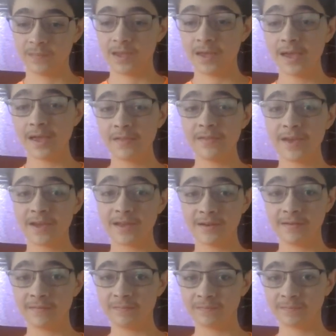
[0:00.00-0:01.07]
and they
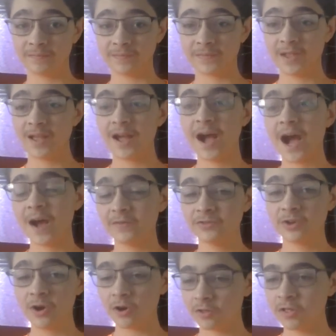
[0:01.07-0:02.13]
can have
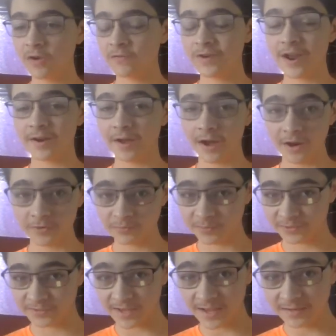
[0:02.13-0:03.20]
Sean Clifford at
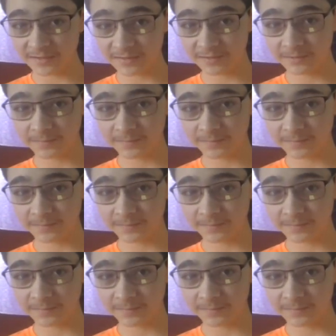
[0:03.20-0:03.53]
100%,